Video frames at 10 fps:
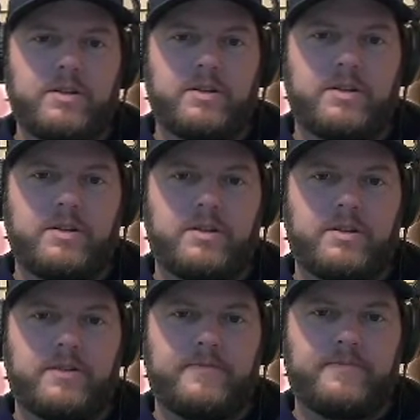
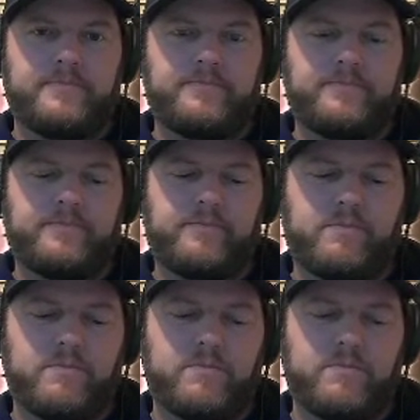
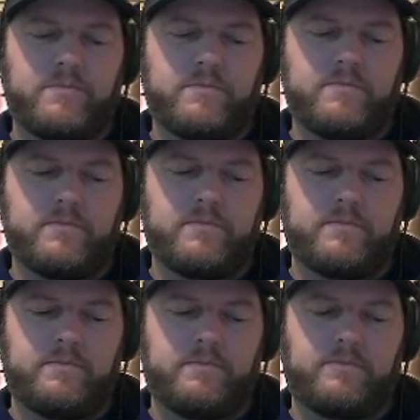
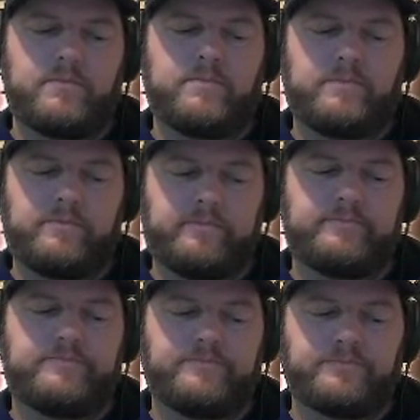
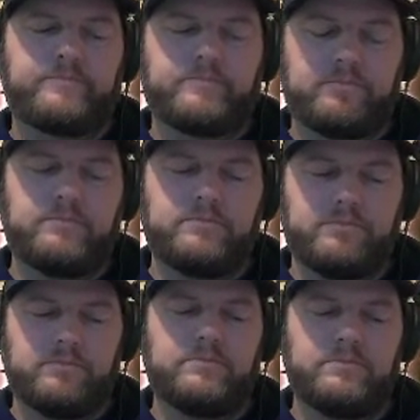
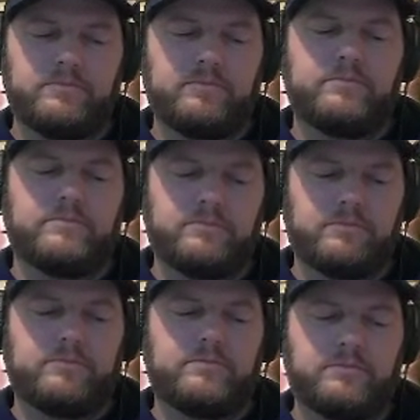
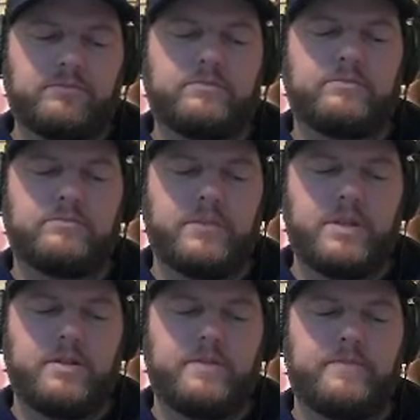
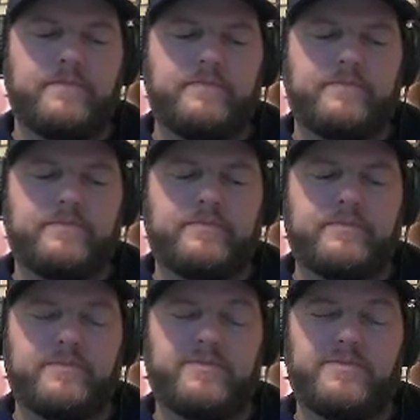
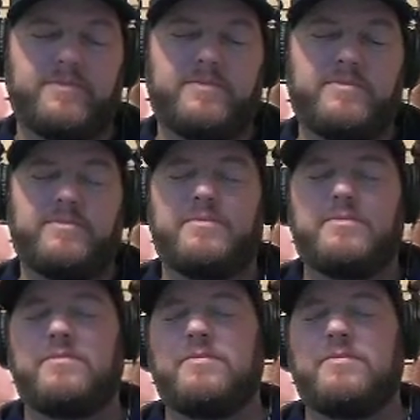(not speaking)